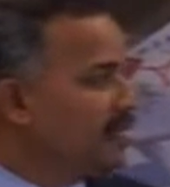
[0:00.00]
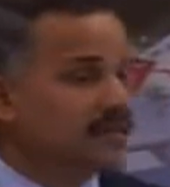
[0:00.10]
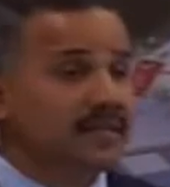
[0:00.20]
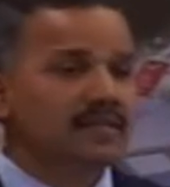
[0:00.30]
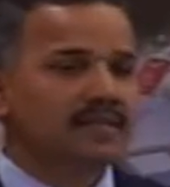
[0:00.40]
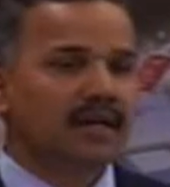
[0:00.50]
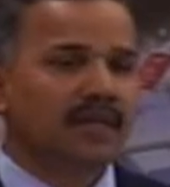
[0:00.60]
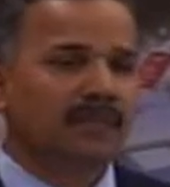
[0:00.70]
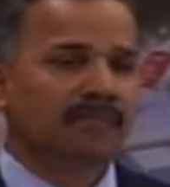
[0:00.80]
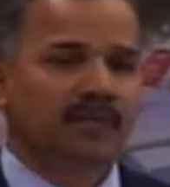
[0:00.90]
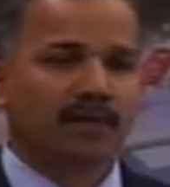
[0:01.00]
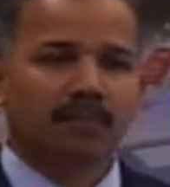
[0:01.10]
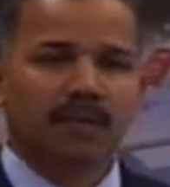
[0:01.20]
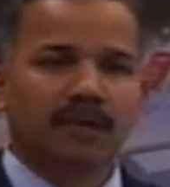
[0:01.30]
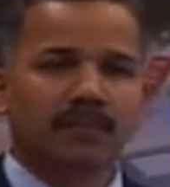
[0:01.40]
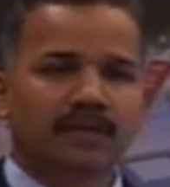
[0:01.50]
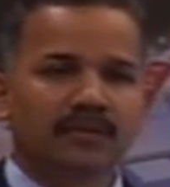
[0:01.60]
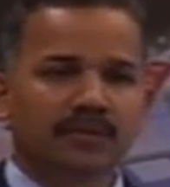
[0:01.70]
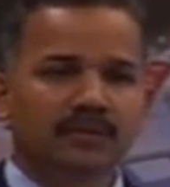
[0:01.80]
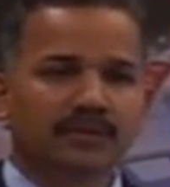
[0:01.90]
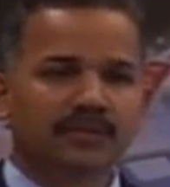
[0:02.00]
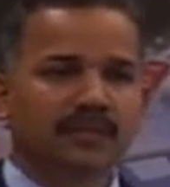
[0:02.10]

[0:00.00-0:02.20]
Since then, in multiple resources,